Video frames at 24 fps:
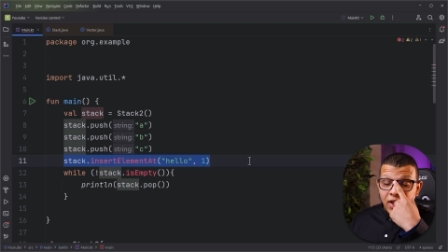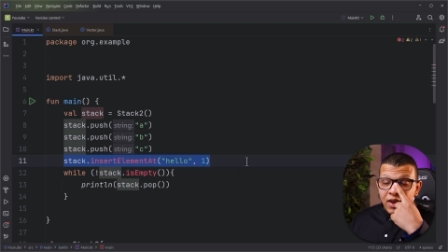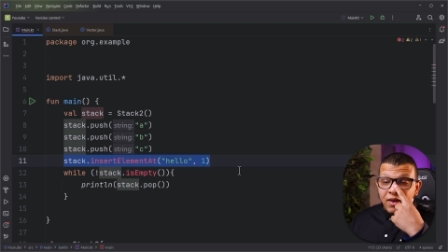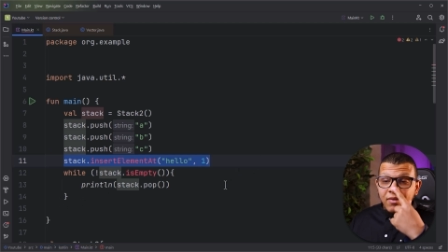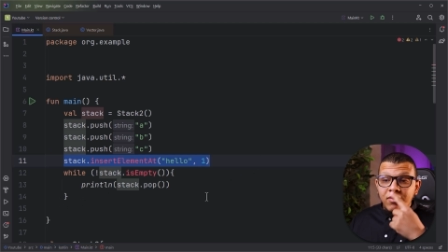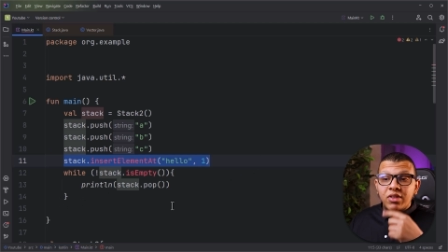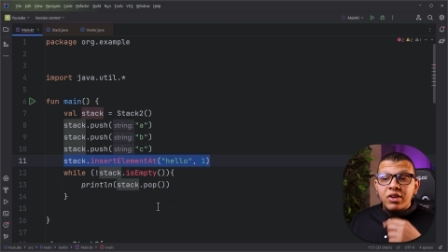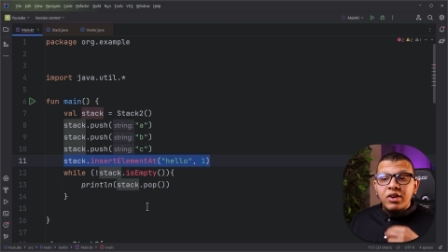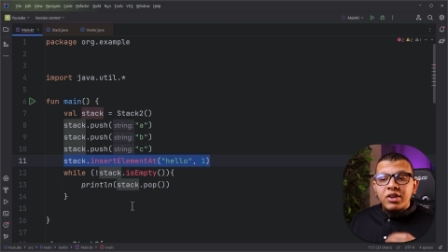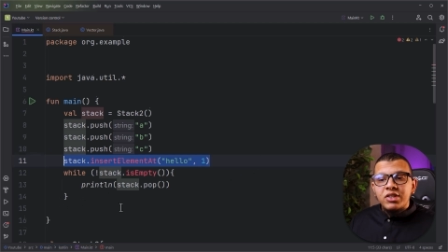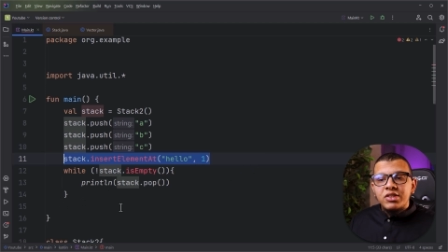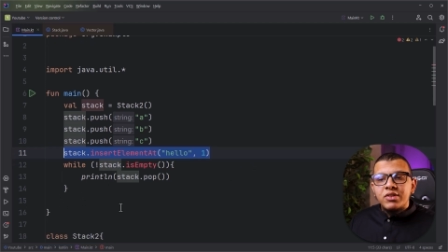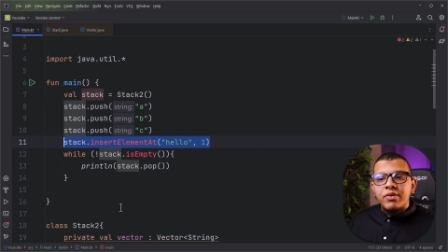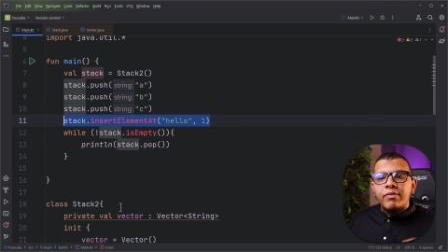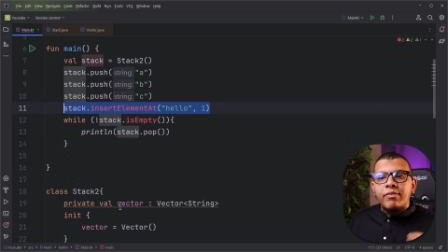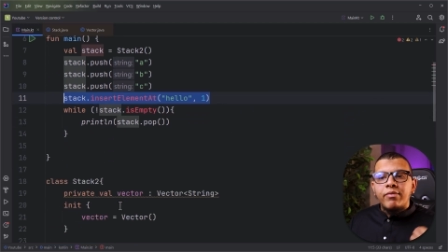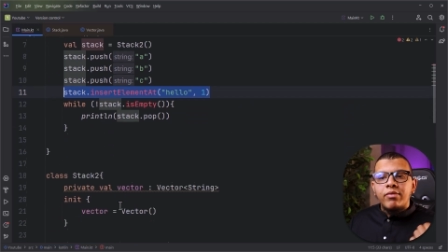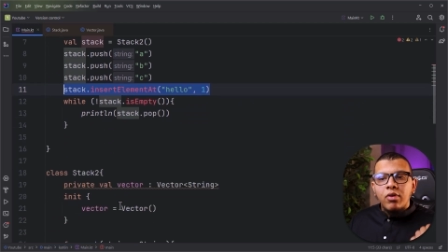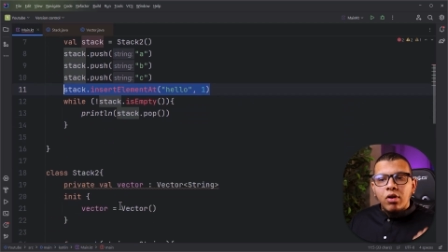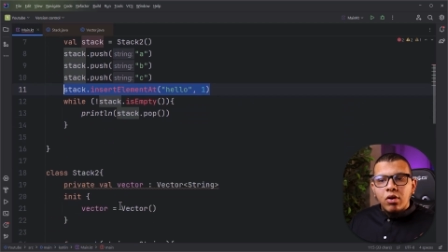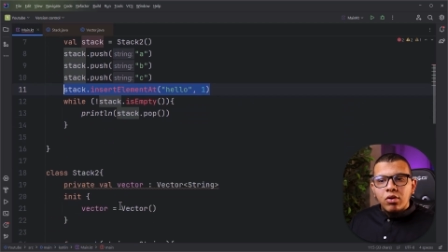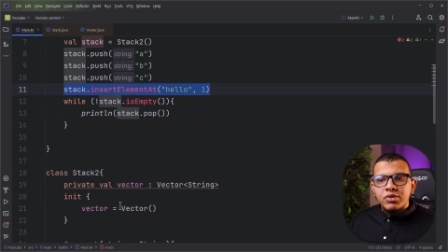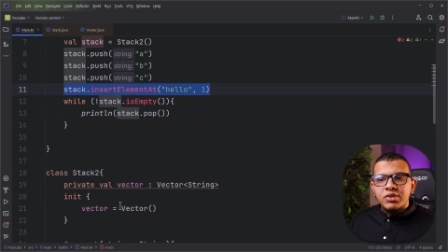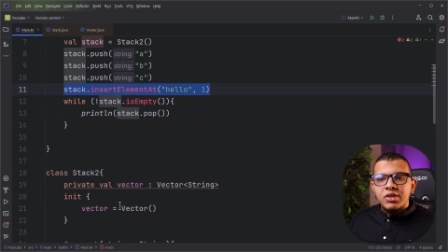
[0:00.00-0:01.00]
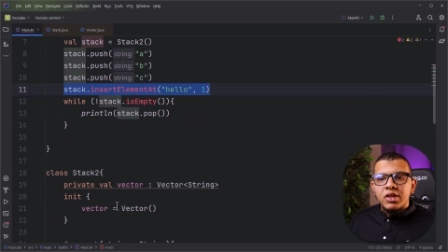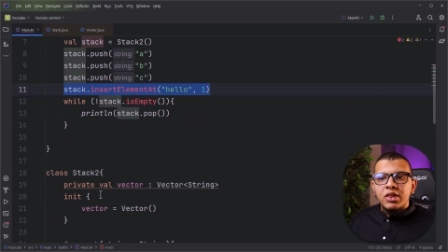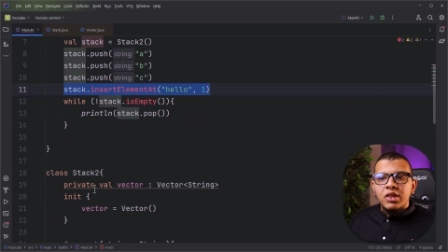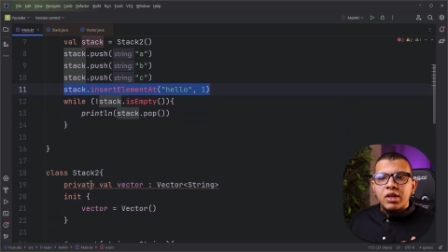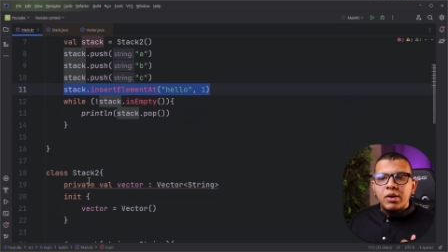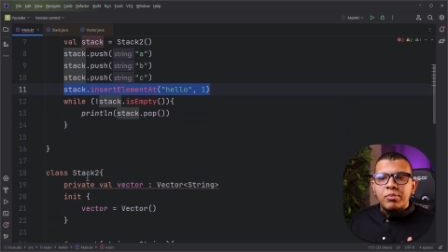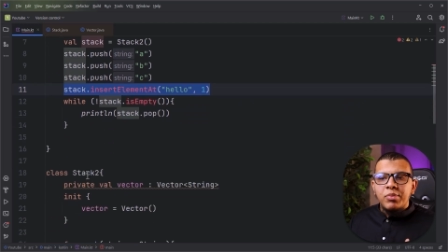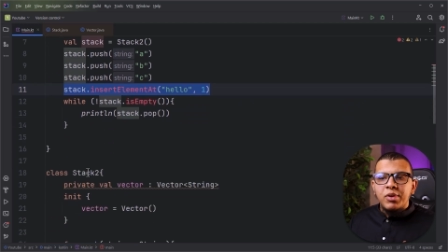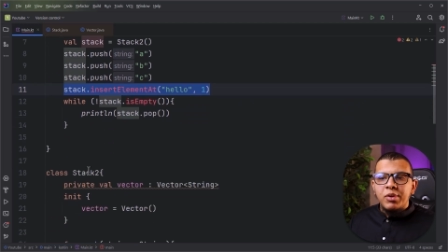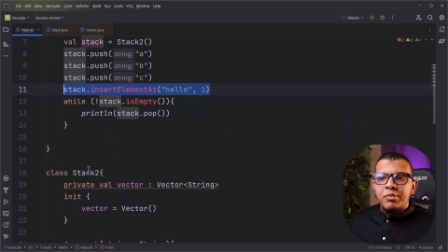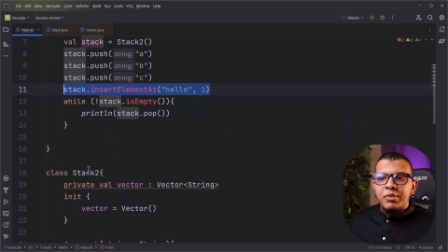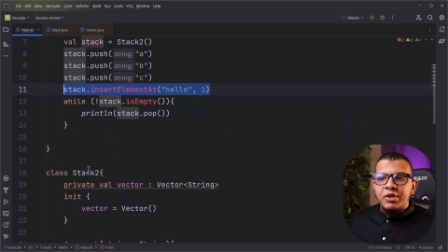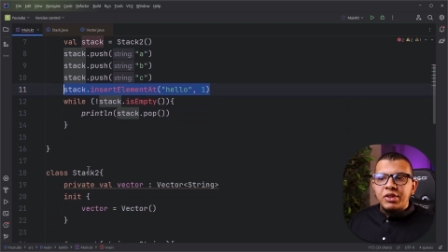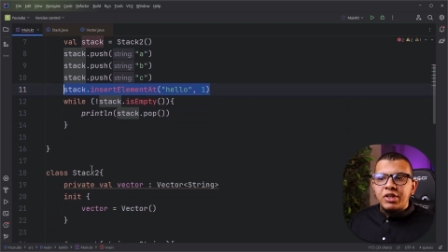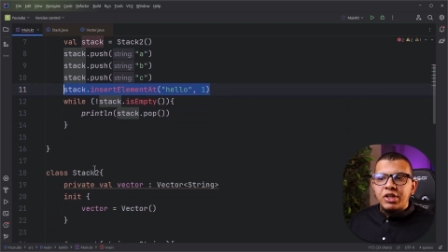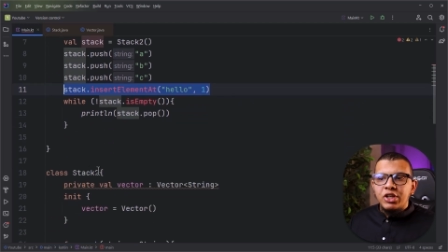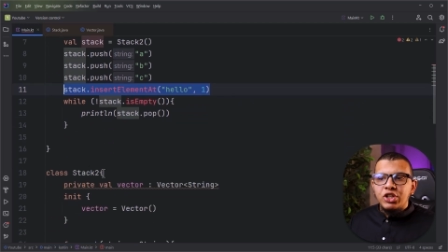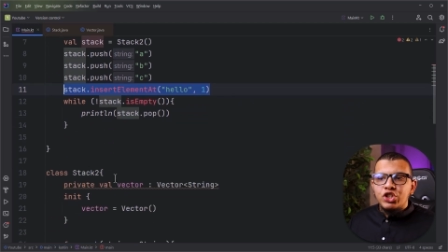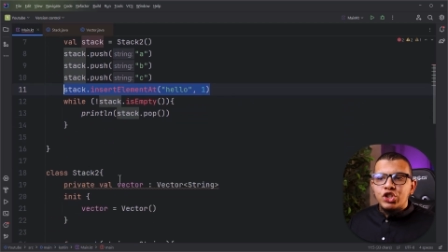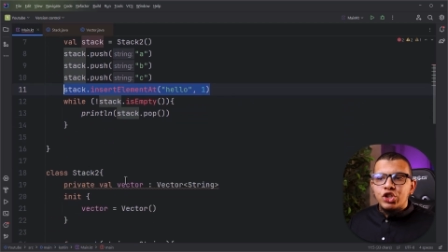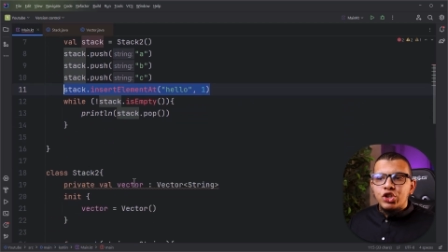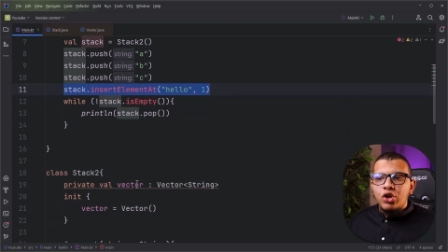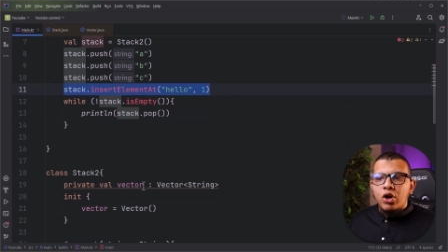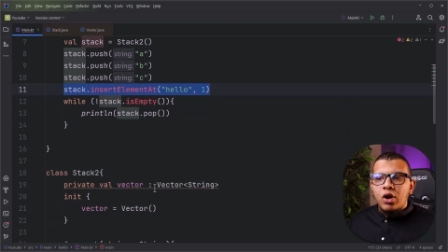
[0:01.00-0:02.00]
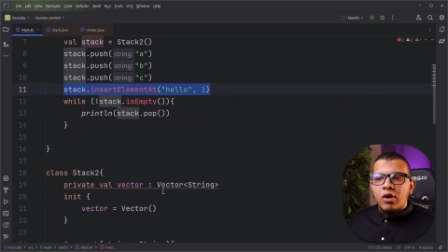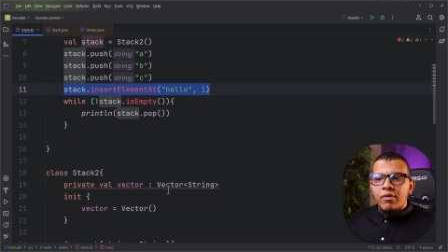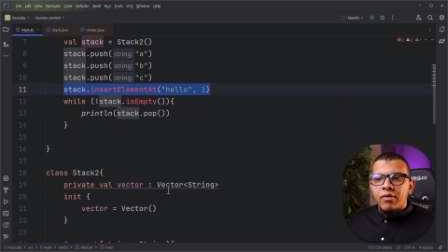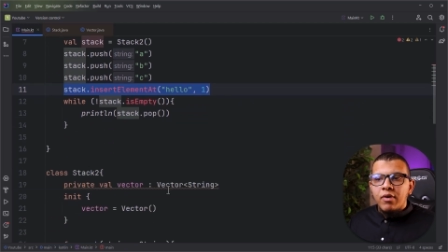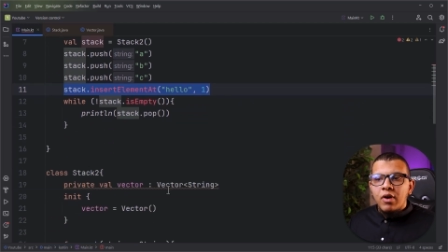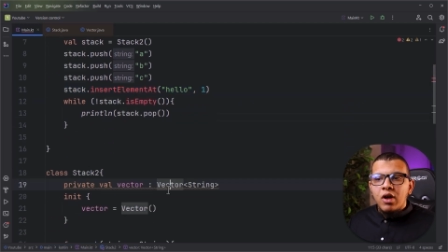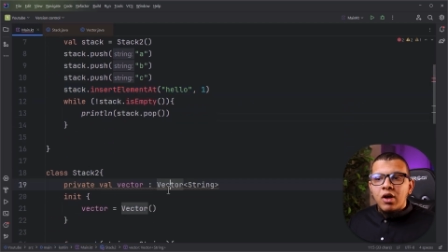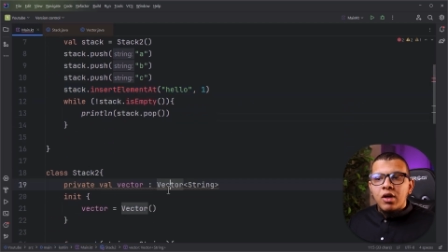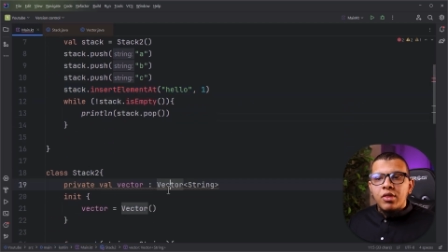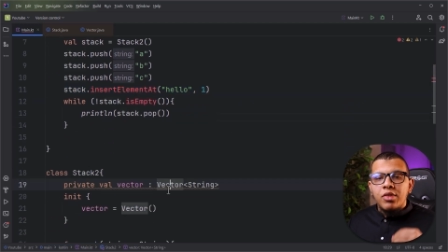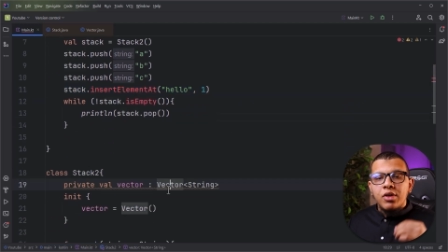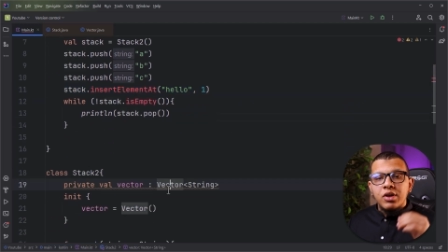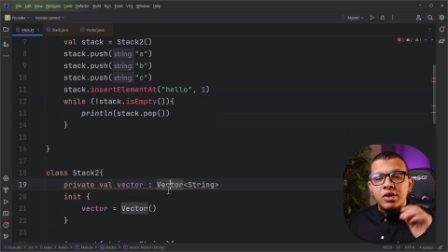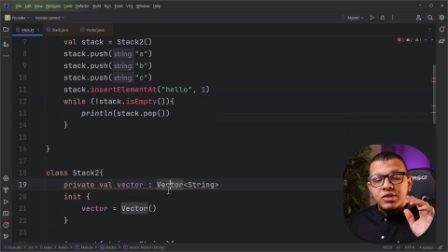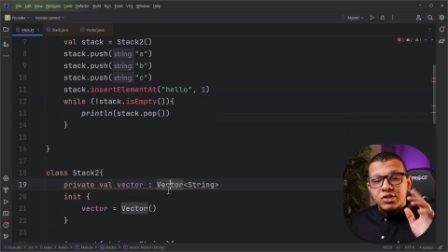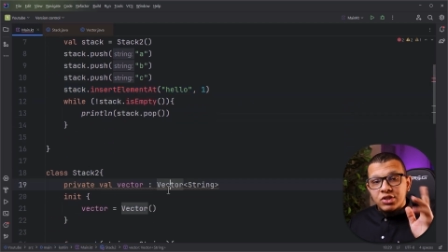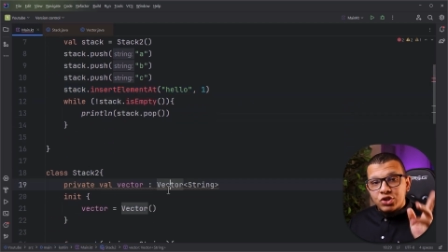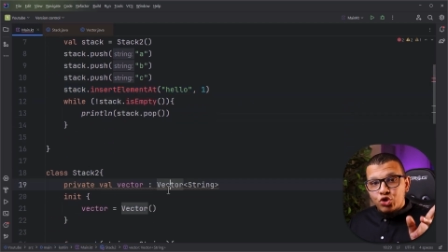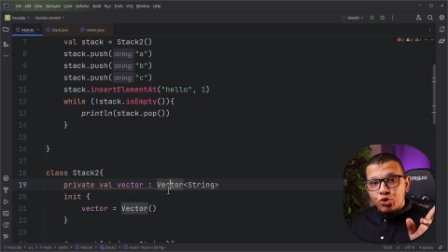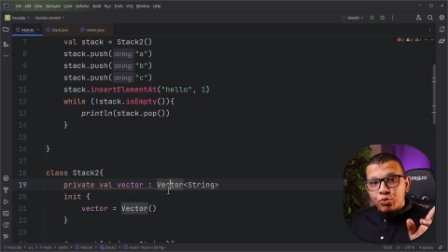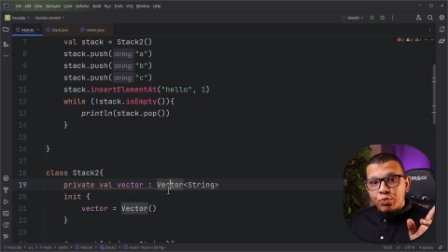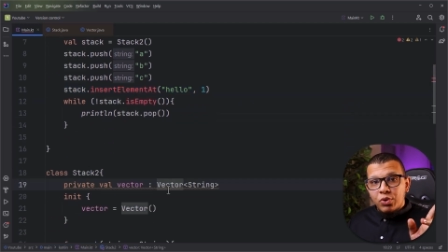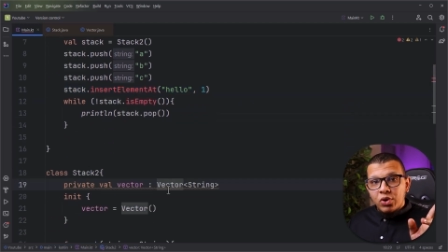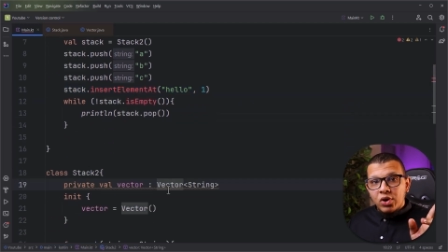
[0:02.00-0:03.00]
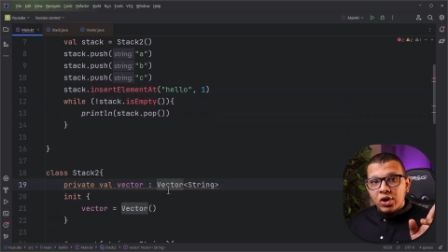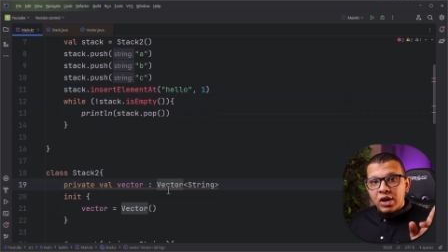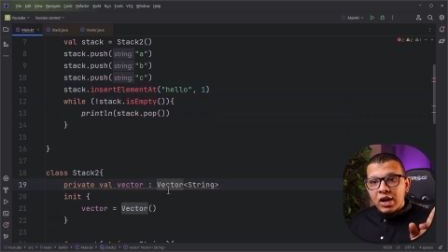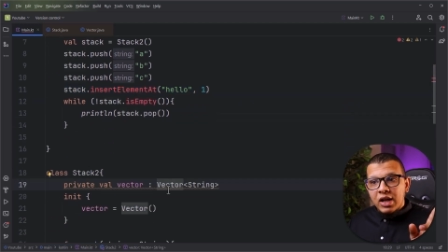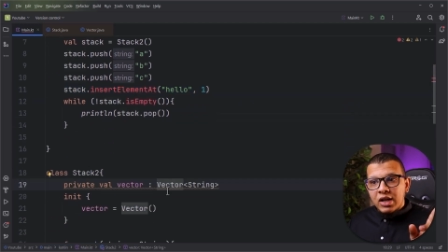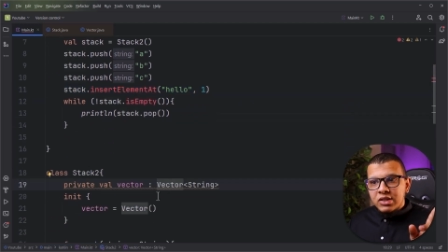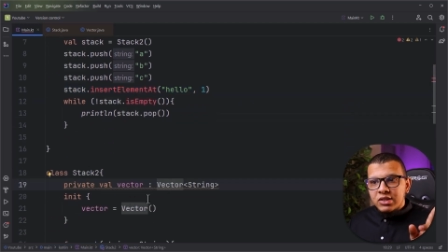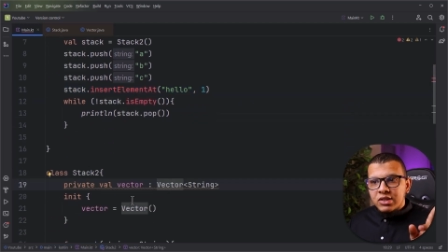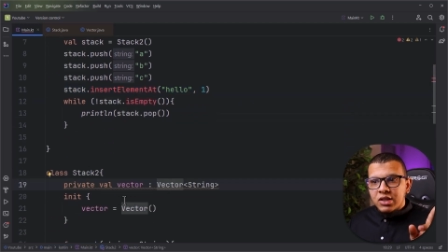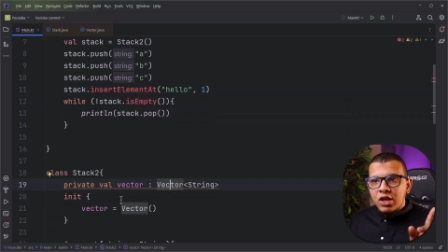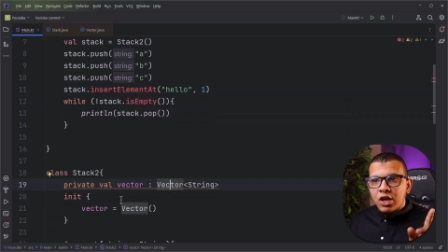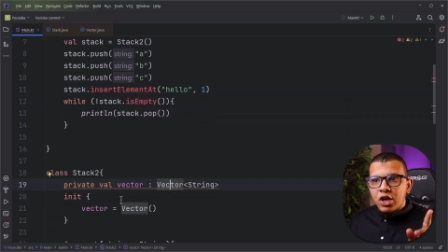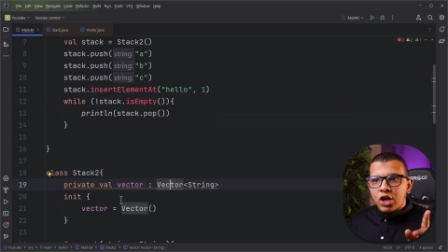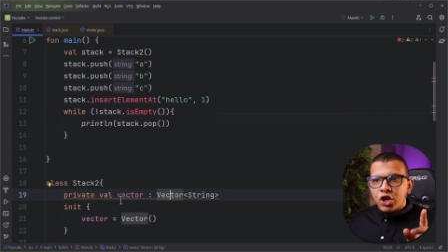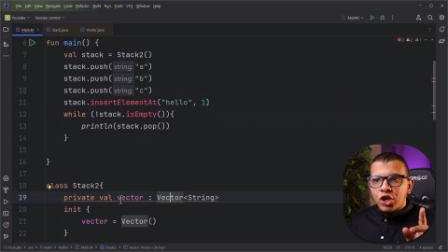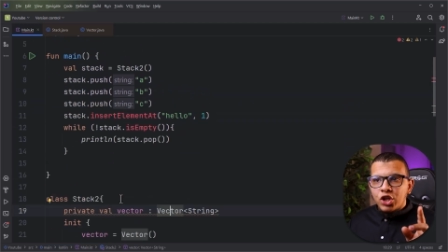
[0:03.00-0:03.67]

If there is flaws in the implementation of the superclass,